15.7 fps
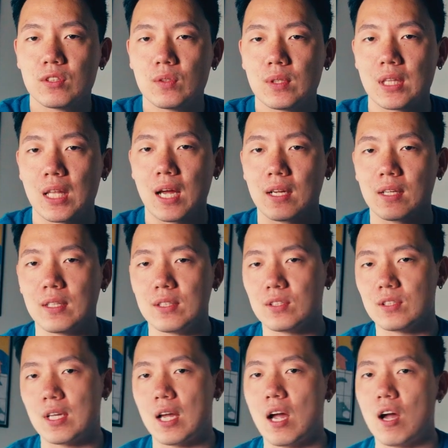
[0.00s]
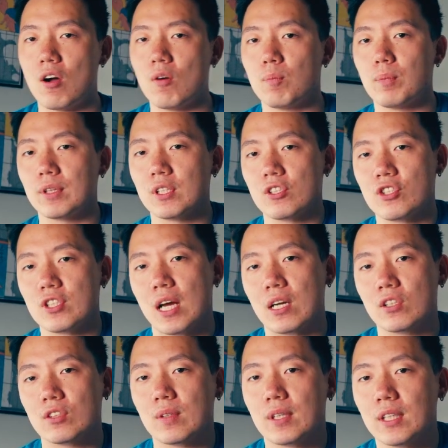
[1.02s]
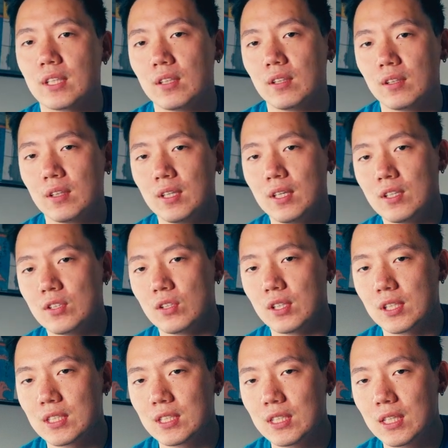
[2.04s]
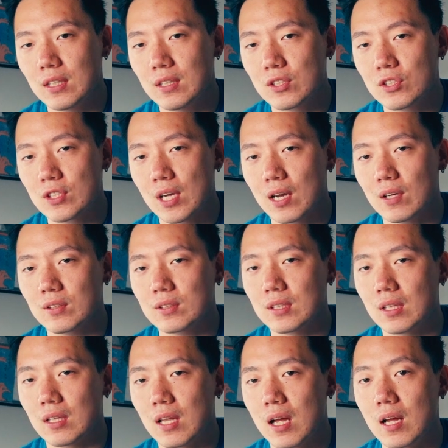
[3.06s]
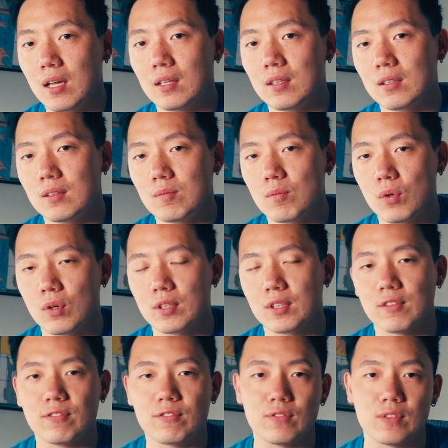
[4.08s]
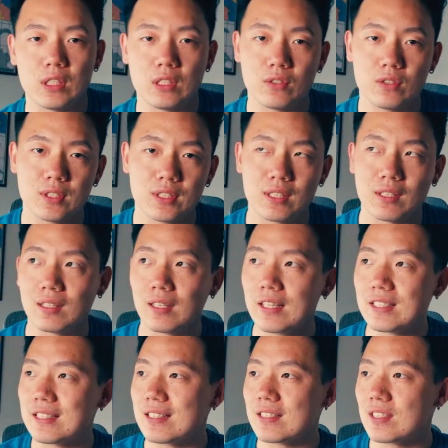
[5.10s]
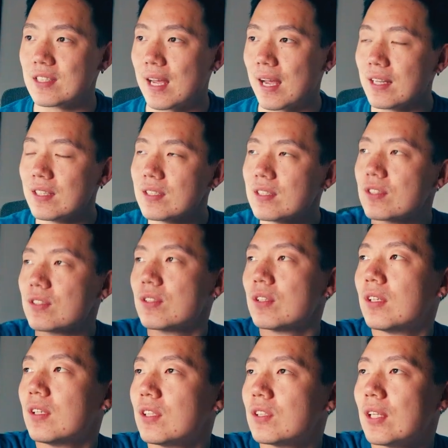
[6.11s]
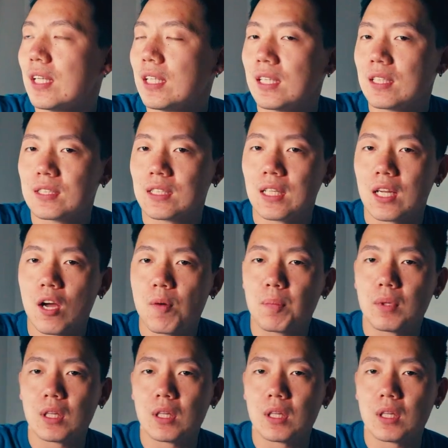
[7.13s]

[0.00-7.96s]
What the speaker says: doing that is to help with the shadows right here. So you can see that the shadows are a lot more diffused and less intense. So I think that's gonna help a